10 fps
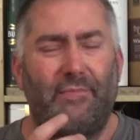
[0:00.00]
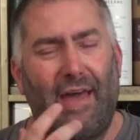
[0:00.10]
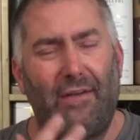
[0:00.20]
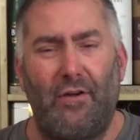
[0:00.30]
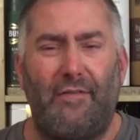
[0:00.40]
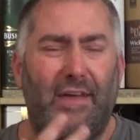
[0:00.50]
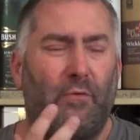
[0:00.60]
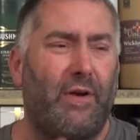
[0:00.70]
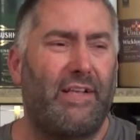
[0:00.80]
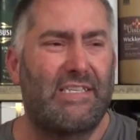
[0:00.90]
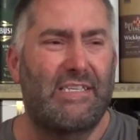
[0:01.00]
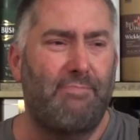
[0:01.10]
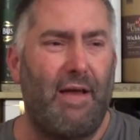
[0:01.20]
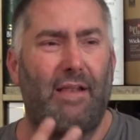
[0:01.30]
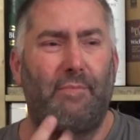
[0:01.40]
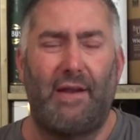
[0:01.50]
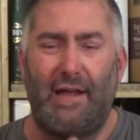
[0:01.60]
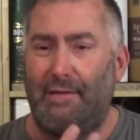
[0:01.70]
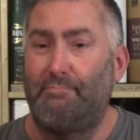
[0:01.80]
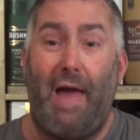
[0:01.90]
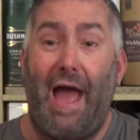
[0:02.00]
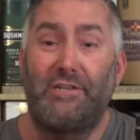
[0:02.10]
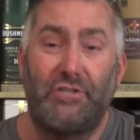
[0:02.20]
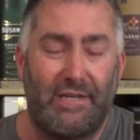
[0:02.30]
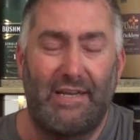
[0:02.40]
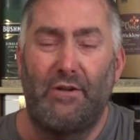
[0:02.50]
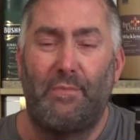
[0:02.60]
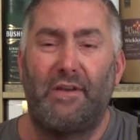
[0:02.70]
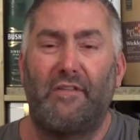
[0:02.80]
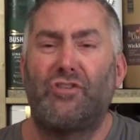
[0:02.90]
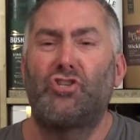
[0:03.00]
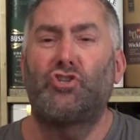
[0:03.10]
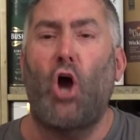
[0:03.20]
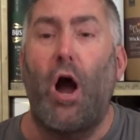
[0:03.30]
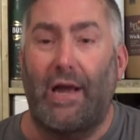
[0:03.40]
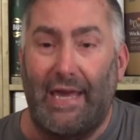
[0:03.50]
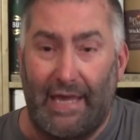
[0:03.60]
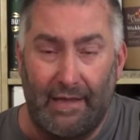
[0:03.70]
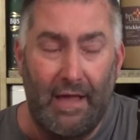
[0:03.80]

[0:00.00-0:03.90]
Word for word: I don't know if I can really smell it, but I imagine it, a little bit of chalky,